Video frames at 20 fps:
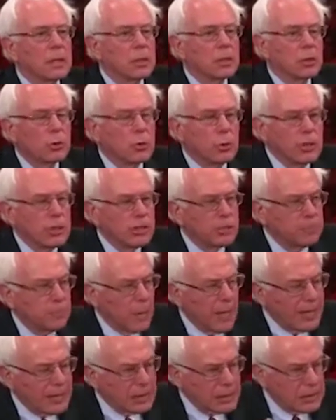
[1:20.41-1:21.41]
to
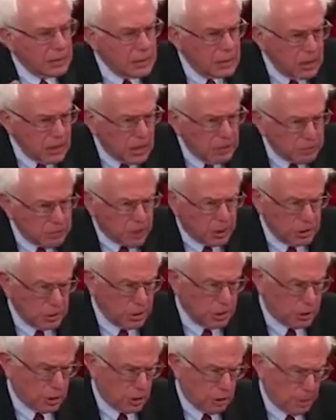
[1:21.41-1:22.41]
express deep
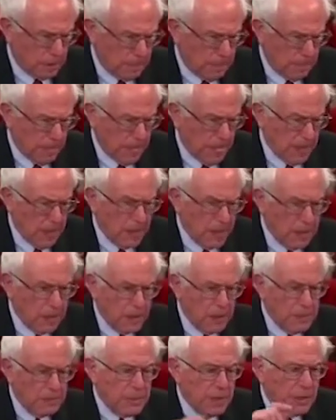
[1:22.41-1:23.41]
concern
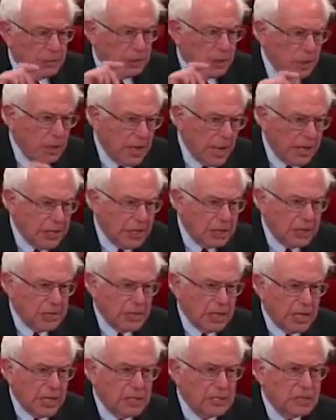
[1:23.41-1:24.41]
about the United
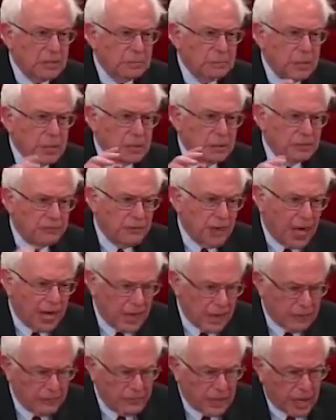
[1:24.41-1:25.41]
States being
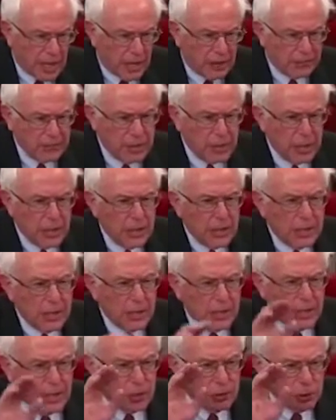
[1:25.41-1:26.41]
involved
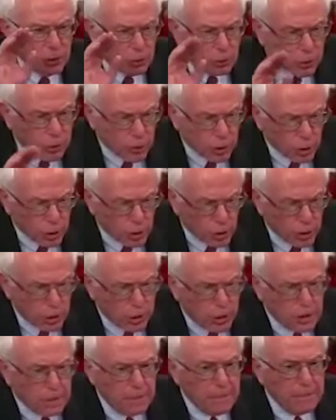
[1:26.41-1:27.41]
in the
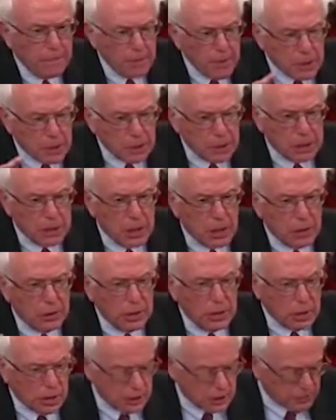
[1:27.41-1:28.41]
third
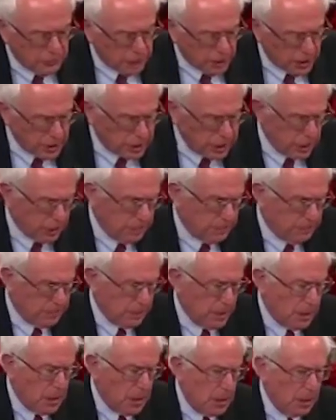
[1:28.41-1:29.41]
military intervention
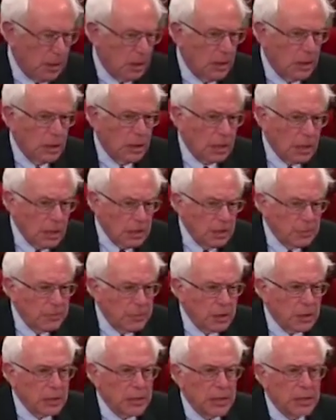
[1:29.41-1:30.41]
in the
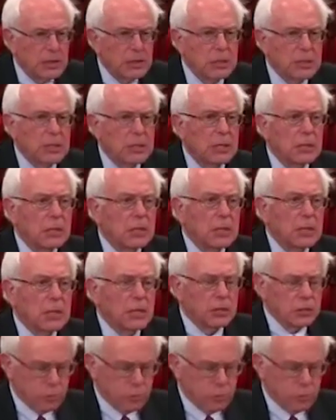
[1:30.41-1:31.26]
Middle East in